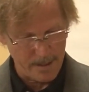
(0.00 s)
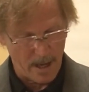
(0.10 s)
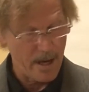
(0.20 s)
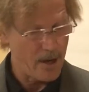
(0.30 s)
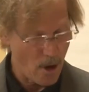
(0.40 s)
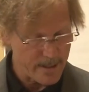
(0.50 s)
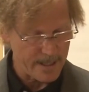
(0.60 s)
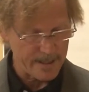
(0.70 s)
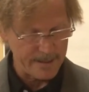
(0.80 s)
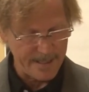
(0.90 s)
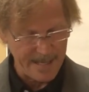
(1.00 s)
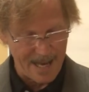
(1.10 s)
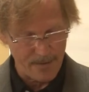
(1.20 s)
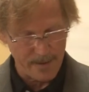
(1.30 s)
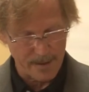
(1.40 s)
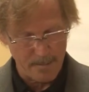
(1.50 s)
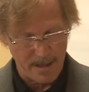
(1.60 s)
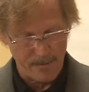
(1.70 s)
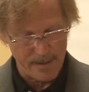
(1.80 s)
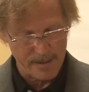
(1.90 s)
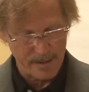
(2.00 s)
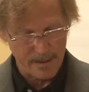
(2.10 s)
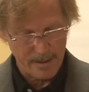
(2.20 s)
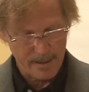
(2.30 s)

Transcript: an unarticulated ethic and metaphysic,